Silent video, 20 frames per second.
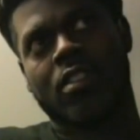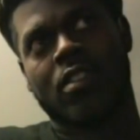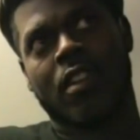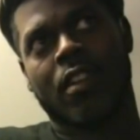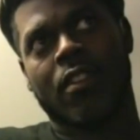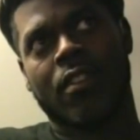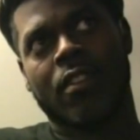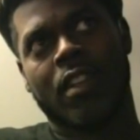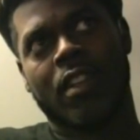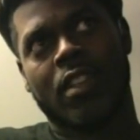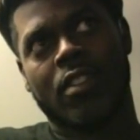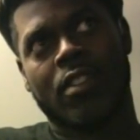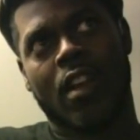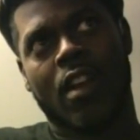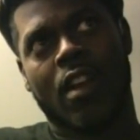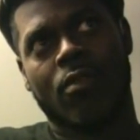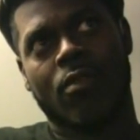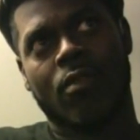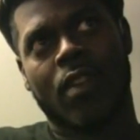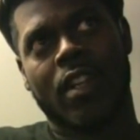these hearing aids
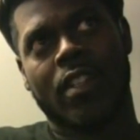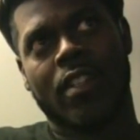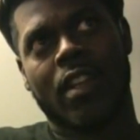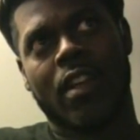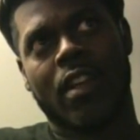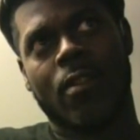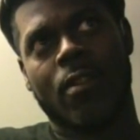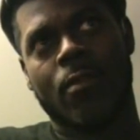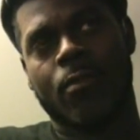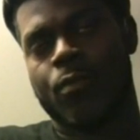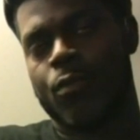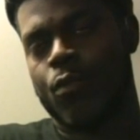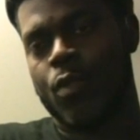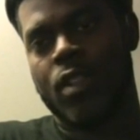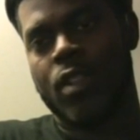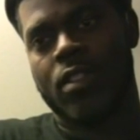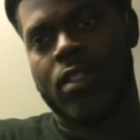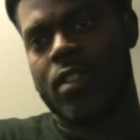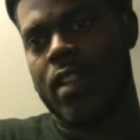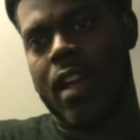out right now,
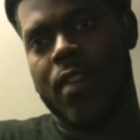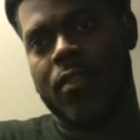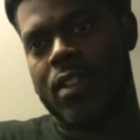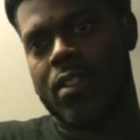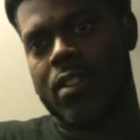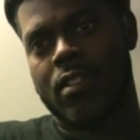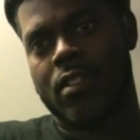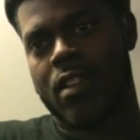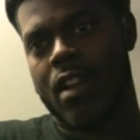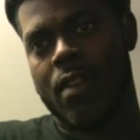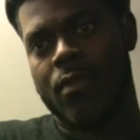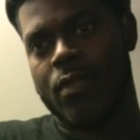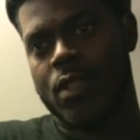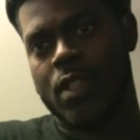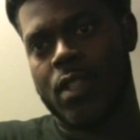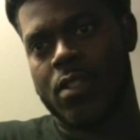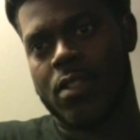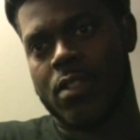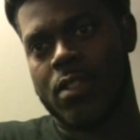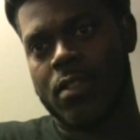we couldn't have a good
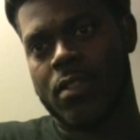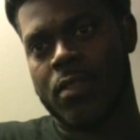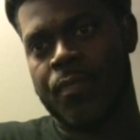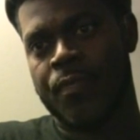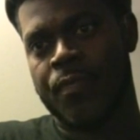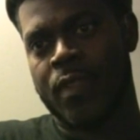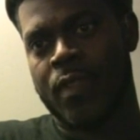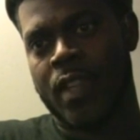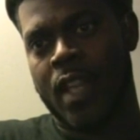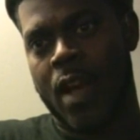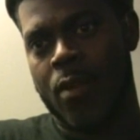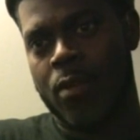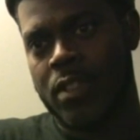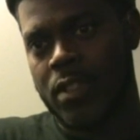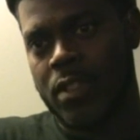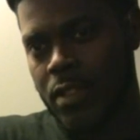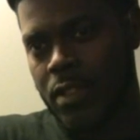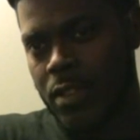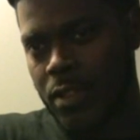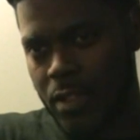conversation. I
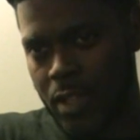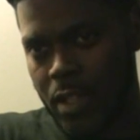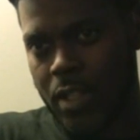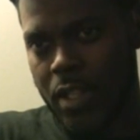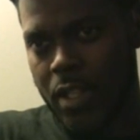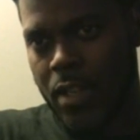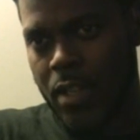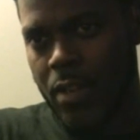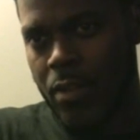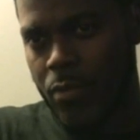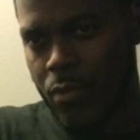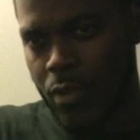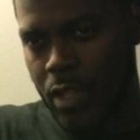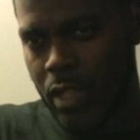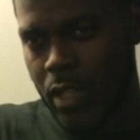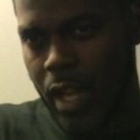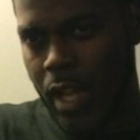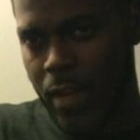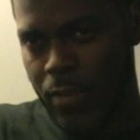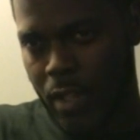was sitting here and
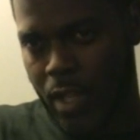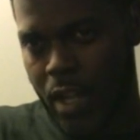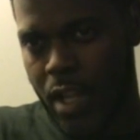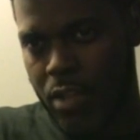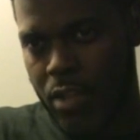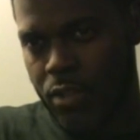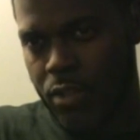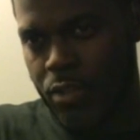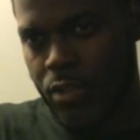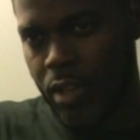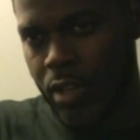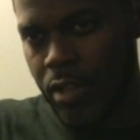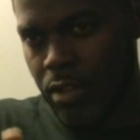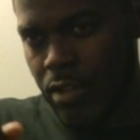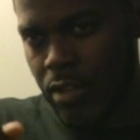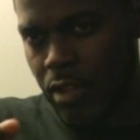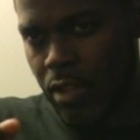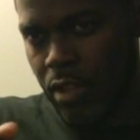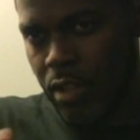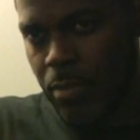really have to concentrate
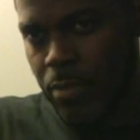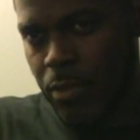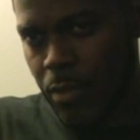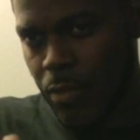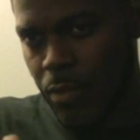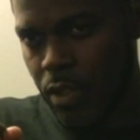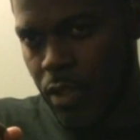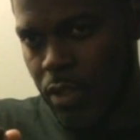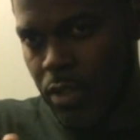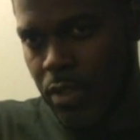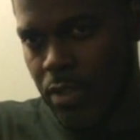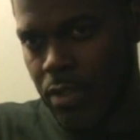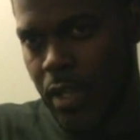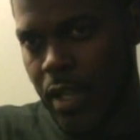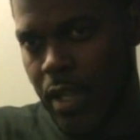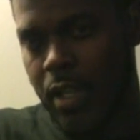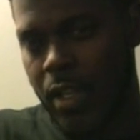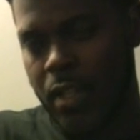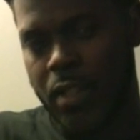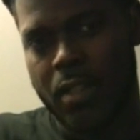on your lips and what you're
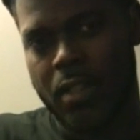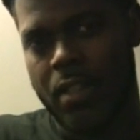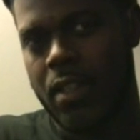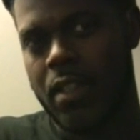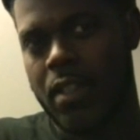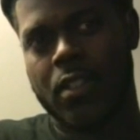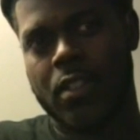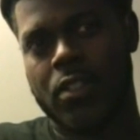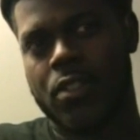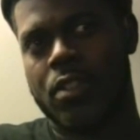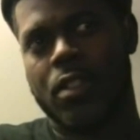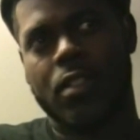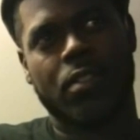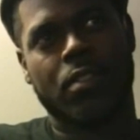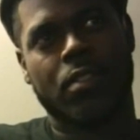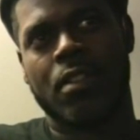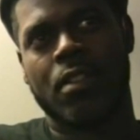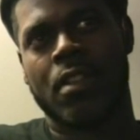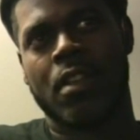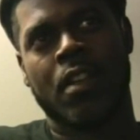saying, and it's
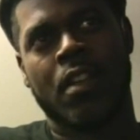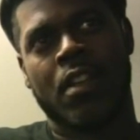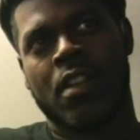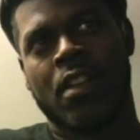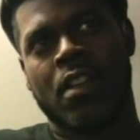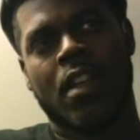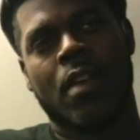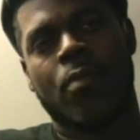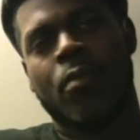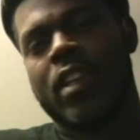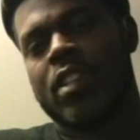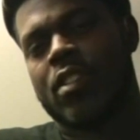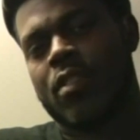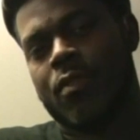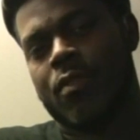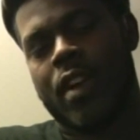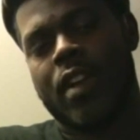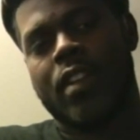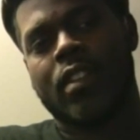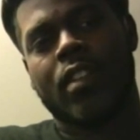just, it makes
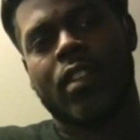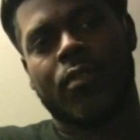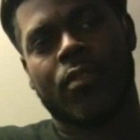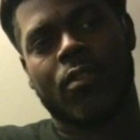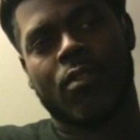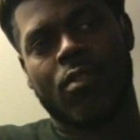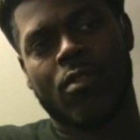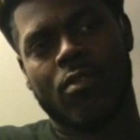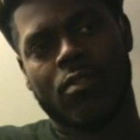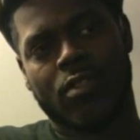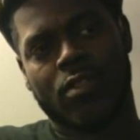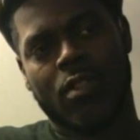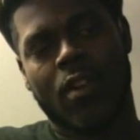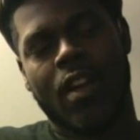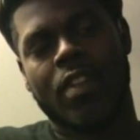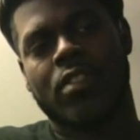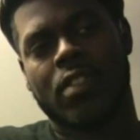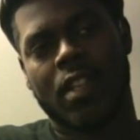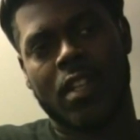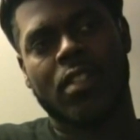it very difficult. So
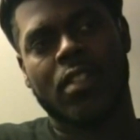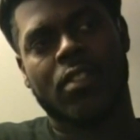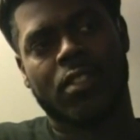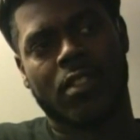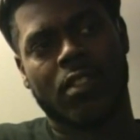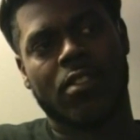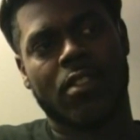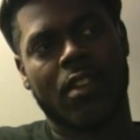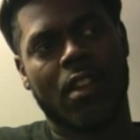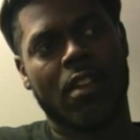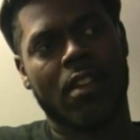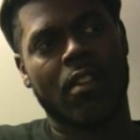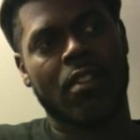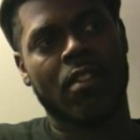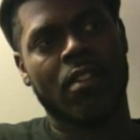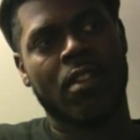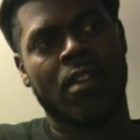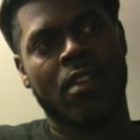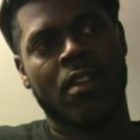I say this to say,